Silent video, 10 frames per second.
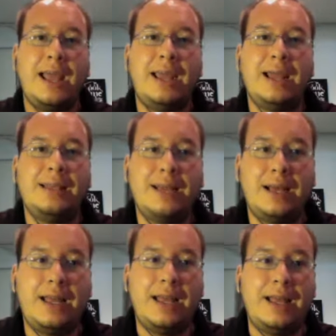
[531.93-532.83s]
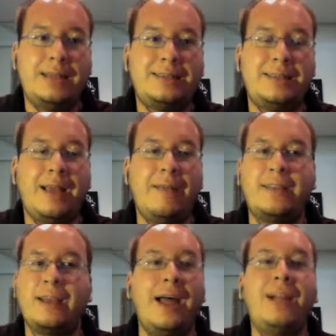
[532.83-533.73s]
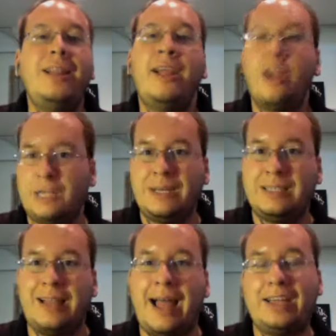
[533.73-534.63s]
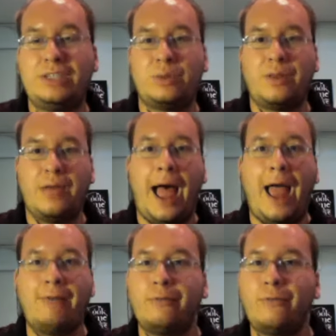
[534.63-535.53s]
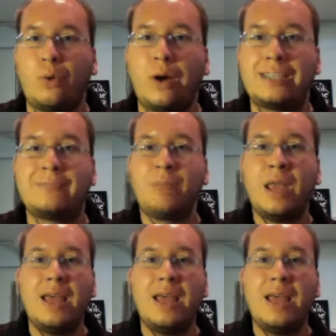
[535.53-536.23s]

And uh, it's, it's hilarious because last year with the iPhone 4S,